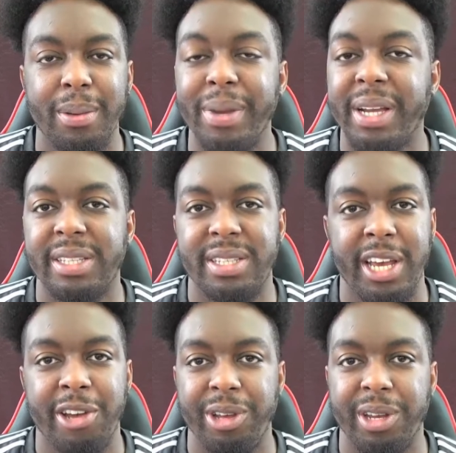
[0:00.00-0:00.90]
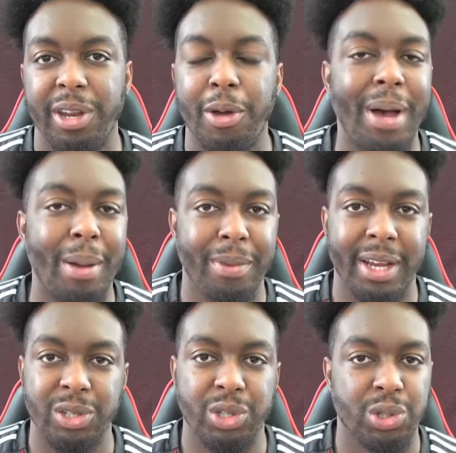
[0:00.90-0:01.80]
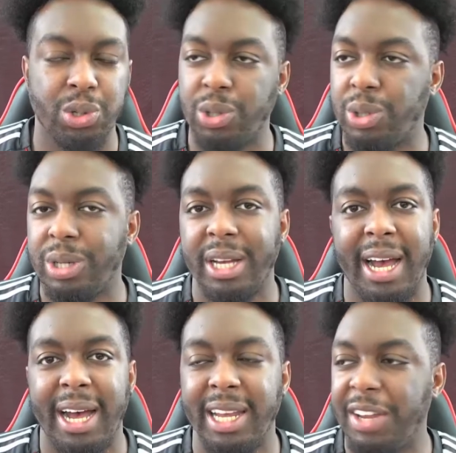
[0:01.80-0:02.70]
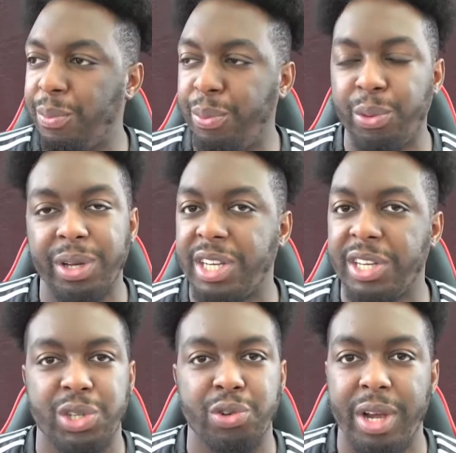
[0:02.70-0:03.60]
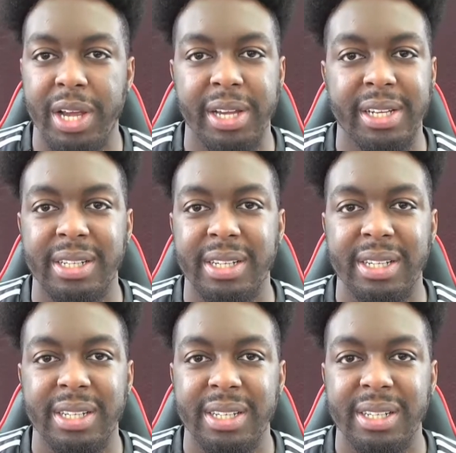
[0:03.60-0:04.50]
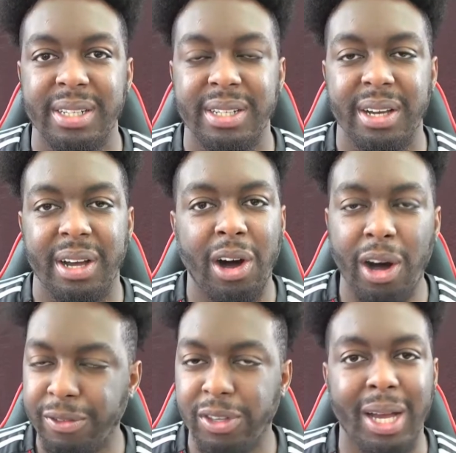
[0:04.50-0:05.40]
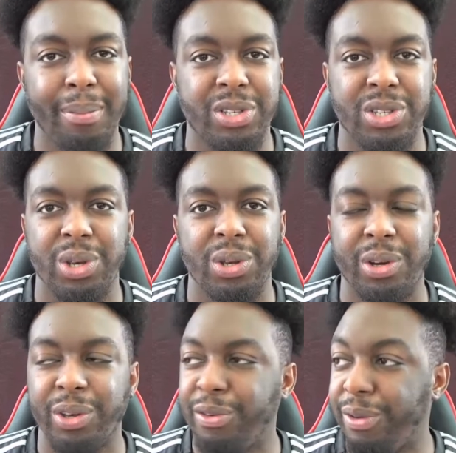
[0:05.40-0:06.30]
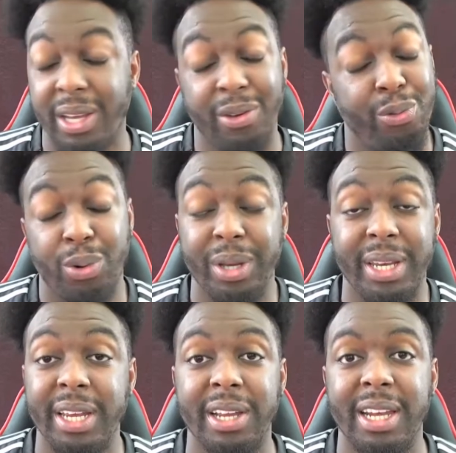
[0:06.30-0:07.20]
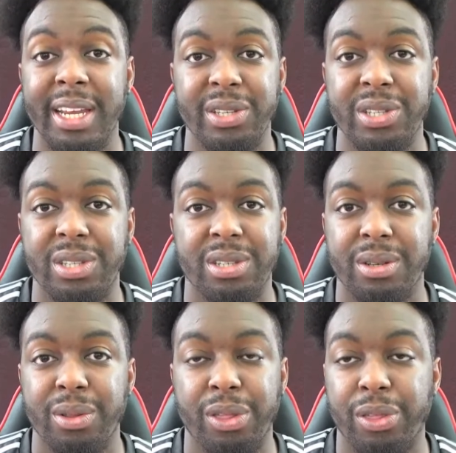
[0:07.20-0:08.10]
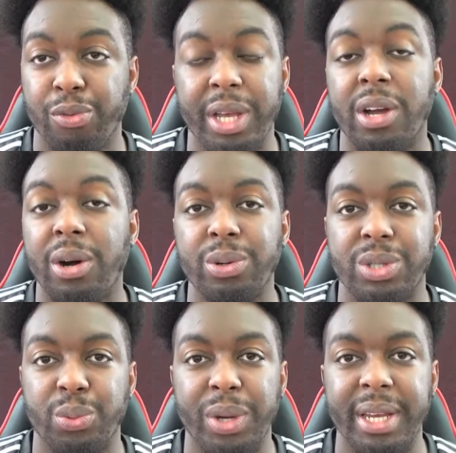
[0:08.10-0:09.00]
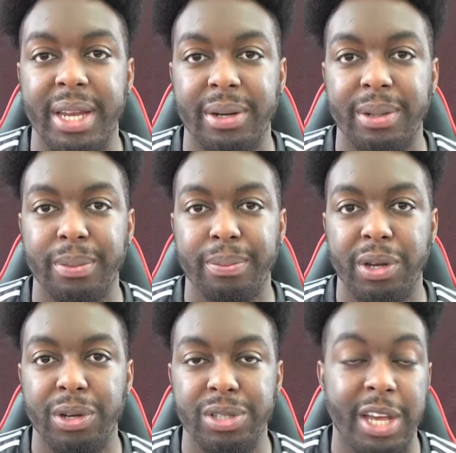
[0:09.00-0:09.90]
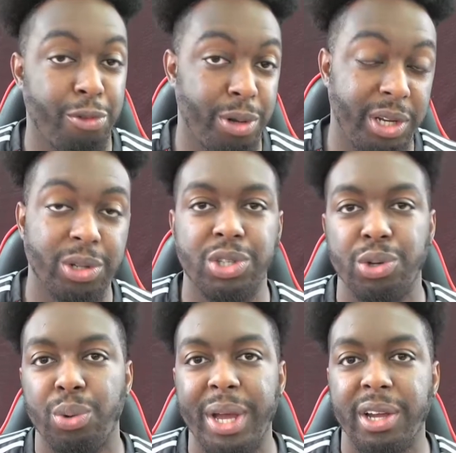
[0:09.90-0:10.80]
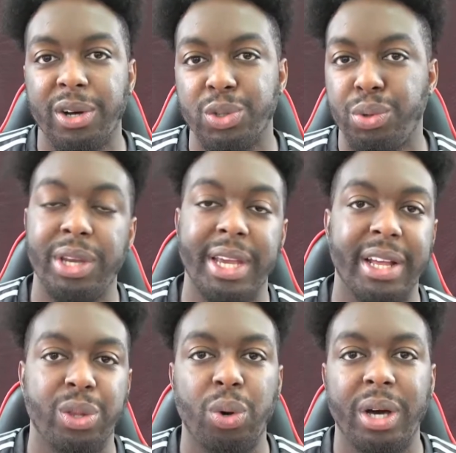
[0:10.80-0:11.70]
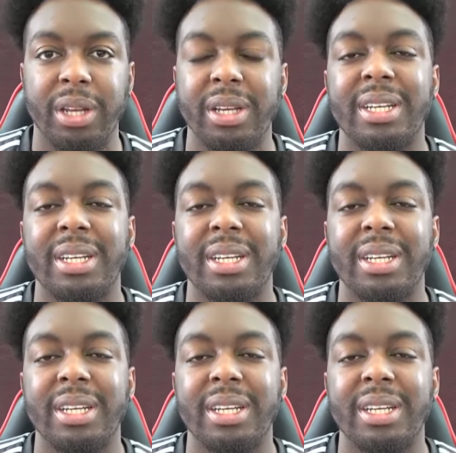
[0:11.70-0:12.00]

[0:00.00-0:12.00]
Mkhitaryan and Aubameyang score, and Liverpool in disarray. Half-time is 2-0. You're thinking, well, we need at least 3 goals to win now because they've already got 2 away goals. We only had the 1.